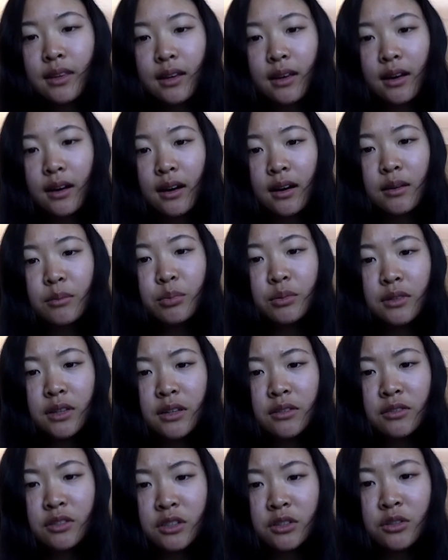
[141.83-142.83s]
God
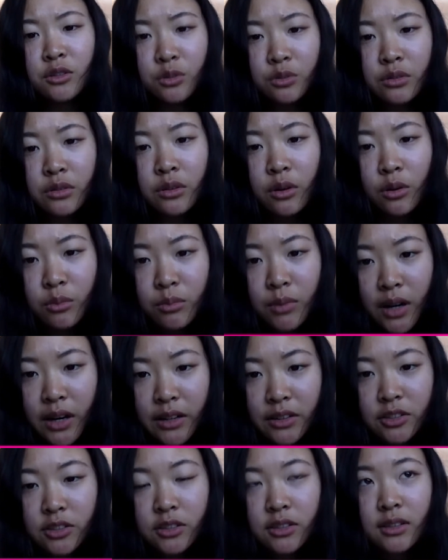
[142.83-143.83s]
believes in you so
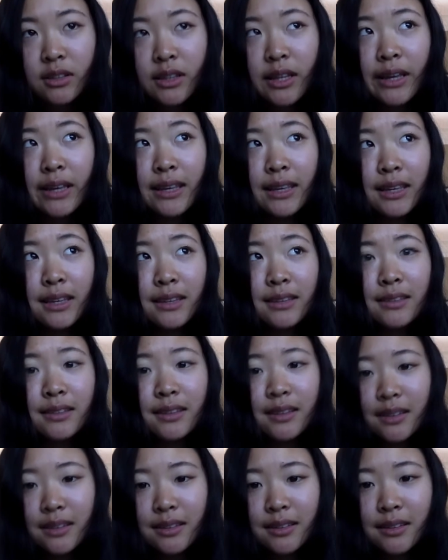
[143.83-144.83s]
much that He
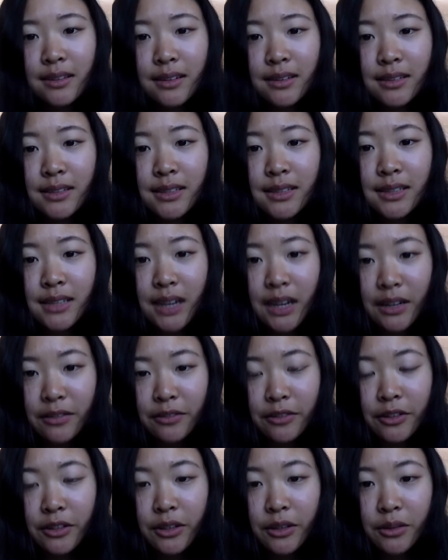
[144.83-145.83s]
sent His Son to die
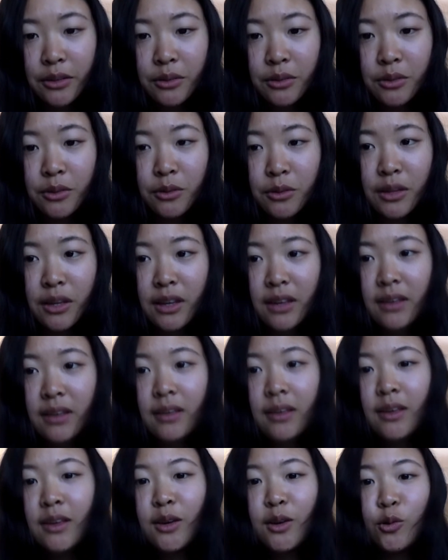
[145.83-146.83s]
for you so that
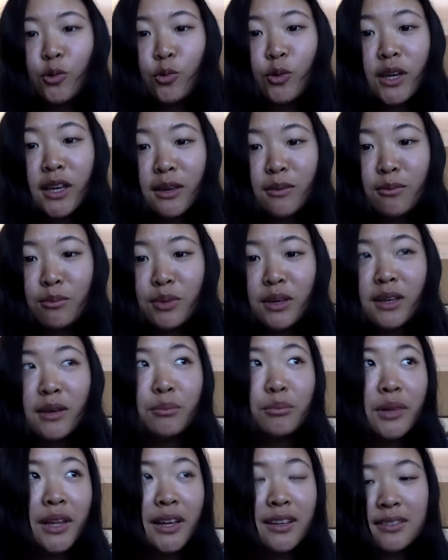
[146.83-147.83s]
we can be a
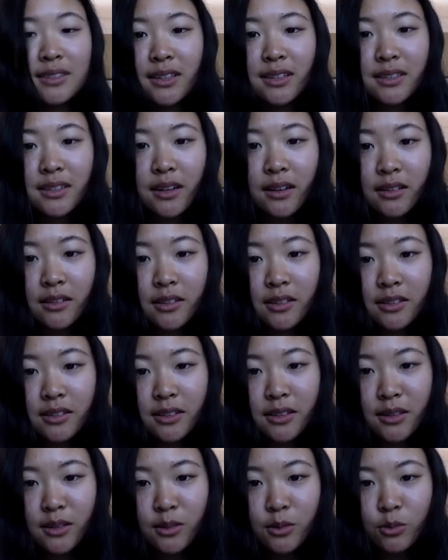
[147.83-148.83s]
blessing to others
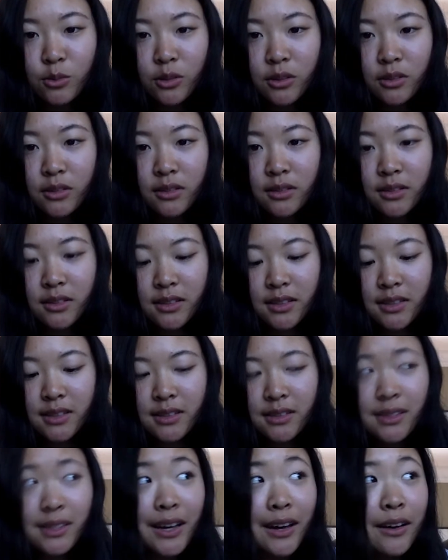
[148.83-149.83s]
in this world, to
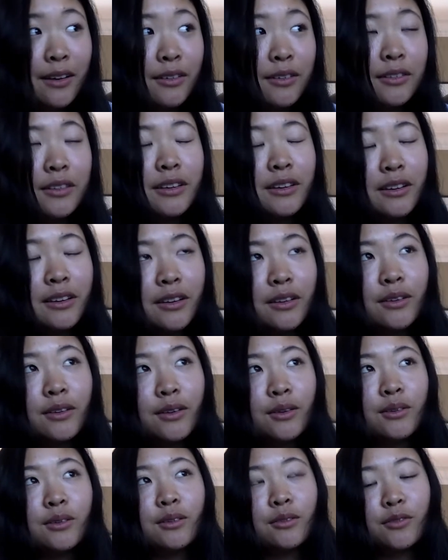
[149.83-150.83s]
tell the good
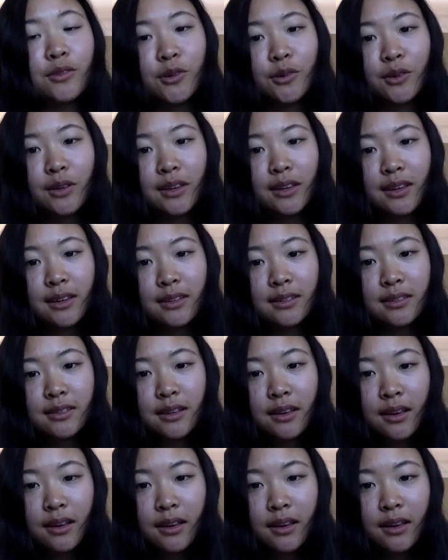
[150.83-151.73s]
news of who He is.